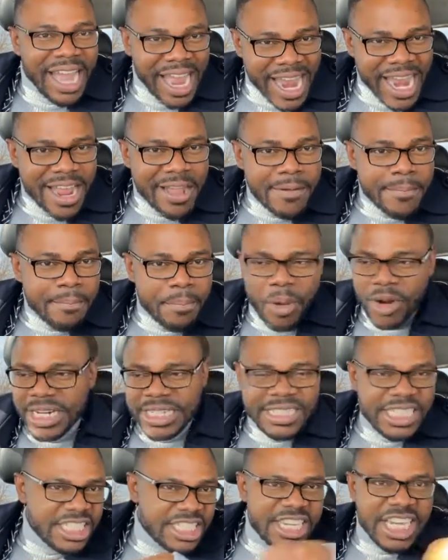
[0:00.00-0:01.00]
Eh?
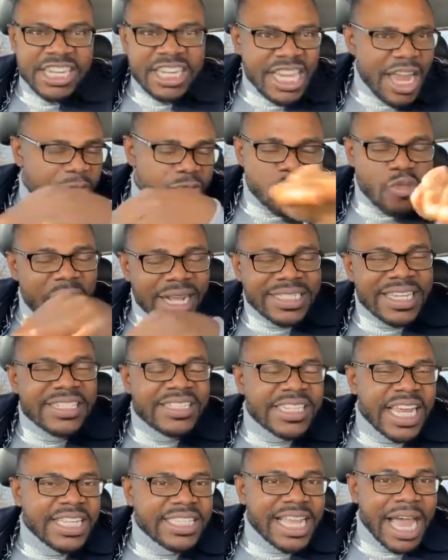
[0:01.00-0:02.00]
Politicians, left, right,
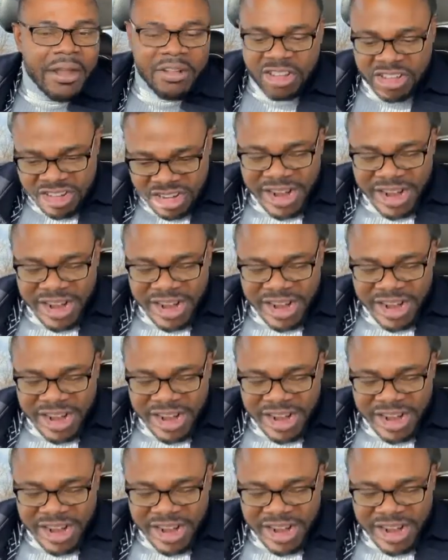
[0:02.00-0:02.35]
and center,